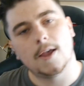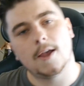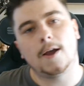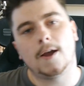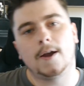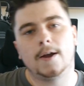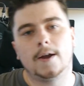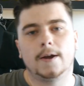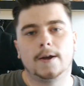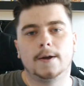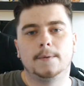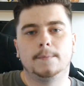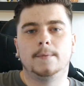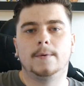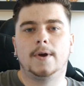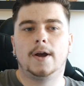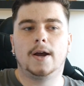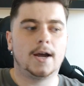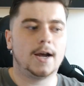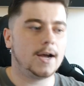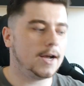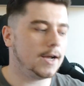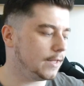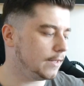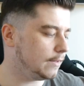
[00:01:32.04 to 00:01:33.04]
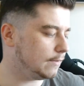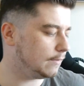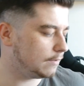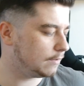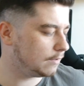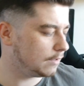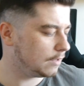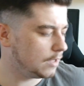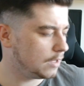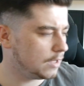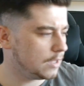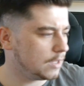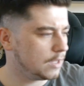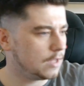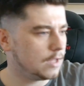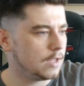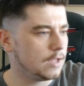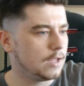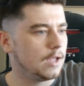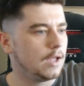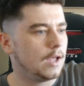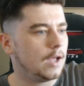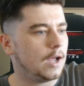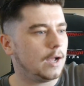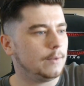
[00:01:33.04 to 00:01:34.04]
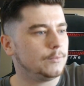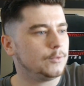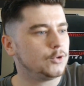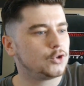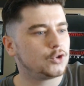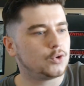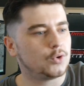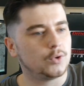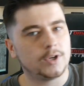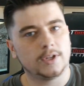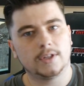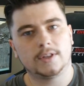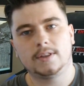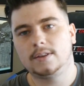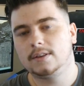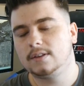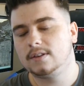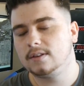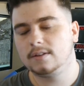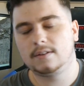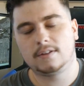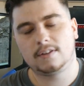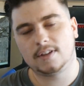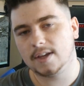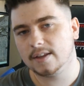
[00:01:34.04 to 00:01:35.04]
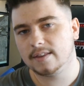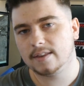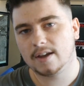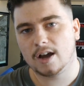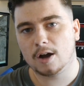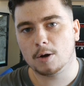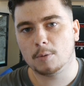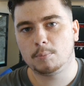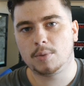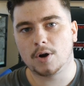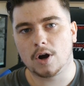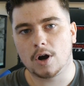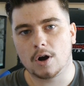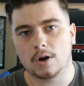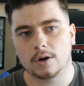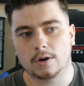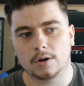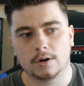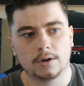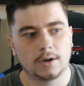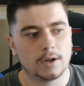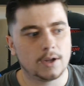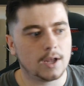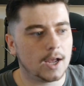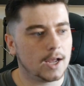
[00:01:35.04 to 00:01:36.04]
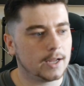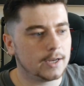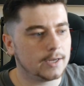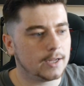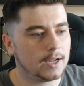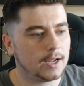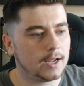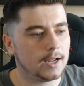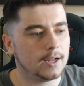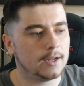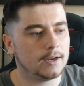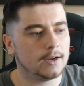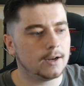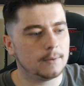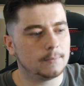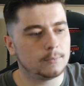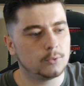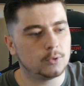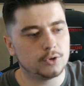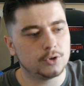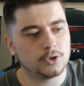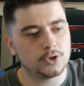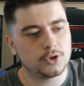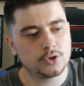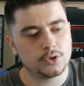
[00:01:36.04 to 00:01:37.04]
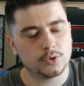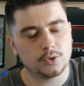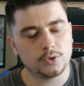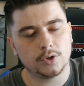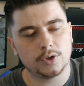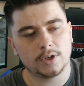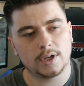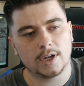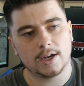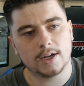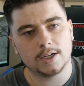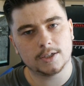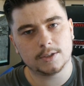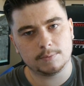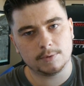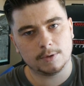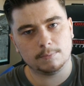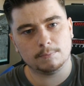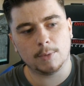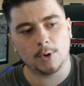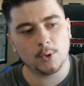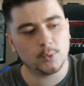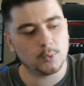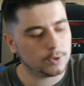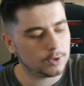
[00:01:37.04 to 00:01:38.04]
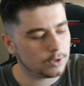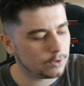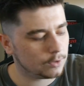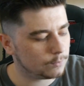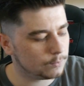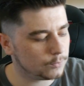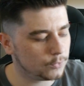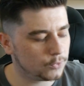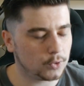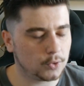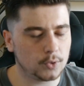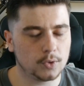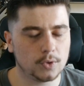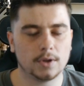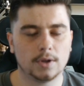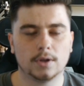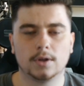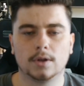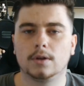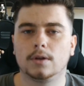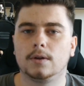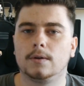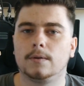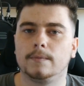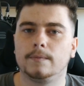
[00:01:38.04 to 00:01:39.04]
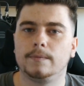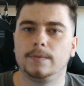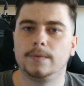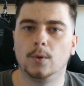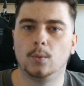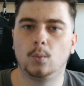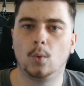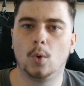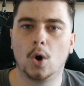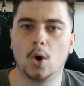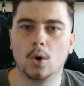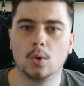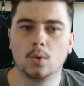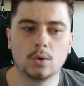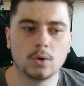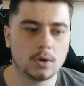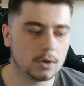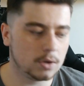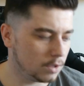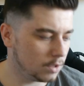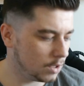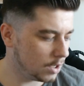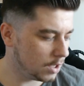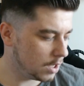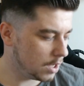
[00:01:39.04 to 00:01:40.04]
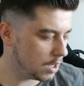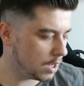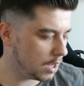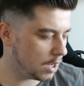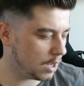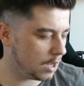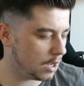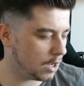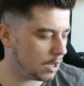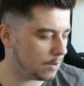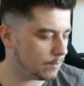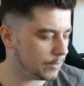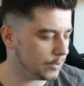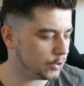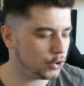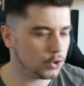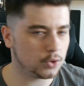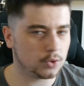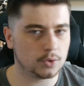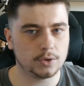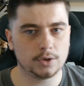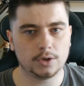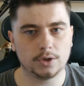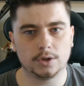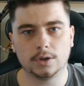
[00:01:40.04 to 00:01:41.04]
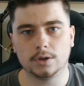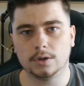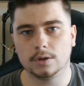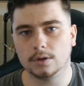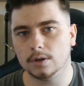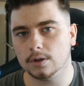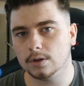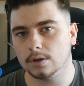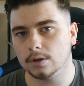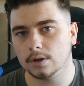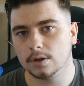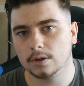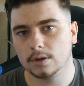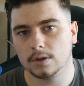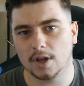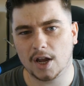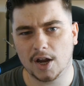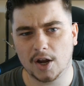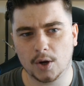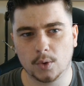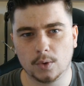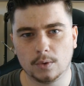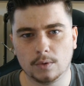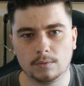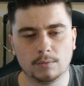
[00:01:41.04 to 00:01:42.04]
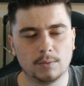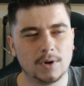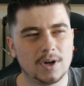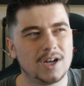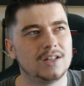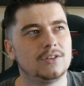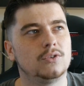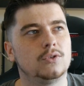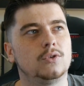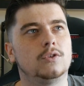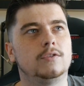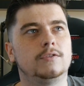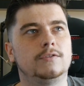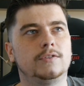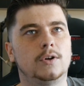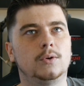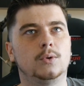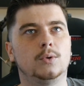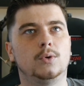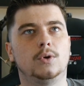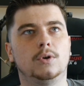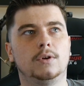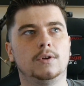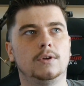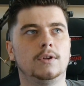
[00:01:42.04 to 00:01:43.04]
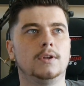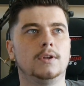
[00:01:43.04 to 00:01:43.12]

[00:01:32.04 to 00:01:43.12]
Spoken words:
and I'm just going to take that apart, and then I'm going to show you guys me mounting them to the wall, and showing you the how. Well, I don't know if I'll